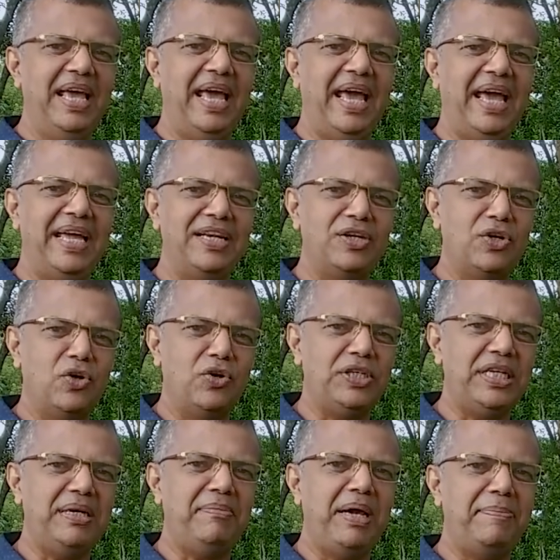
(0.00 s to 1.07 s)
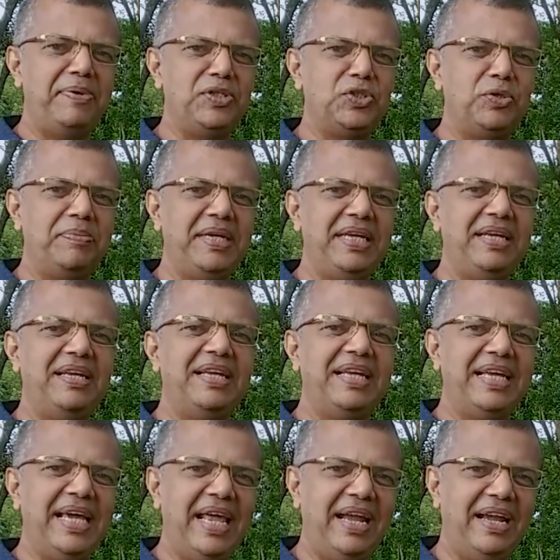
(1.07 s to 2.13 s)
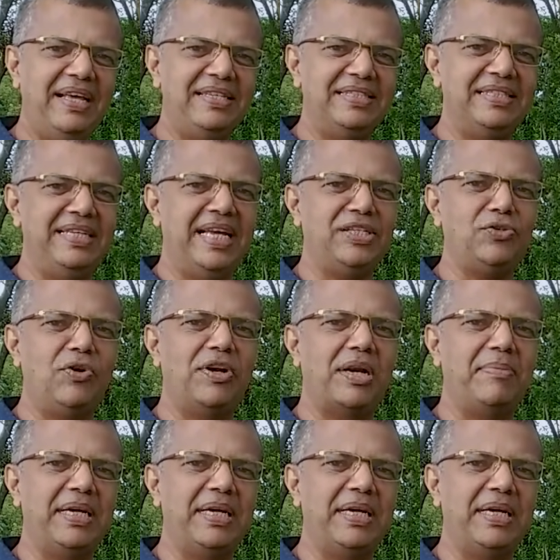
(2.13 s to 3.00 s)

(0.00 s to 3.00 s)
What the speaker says: And Kottayam happens to be Kerala's natural rubber